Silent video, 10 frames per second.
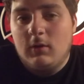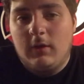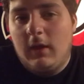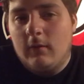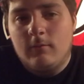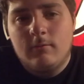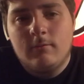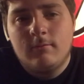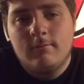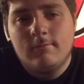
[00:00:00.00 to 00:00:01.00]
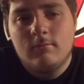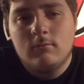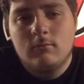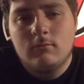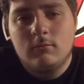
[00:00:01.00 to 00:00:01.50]
yeah,
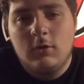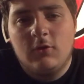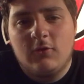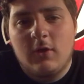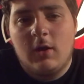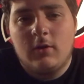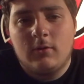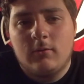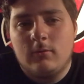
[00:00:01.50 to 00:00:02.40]
you just gotta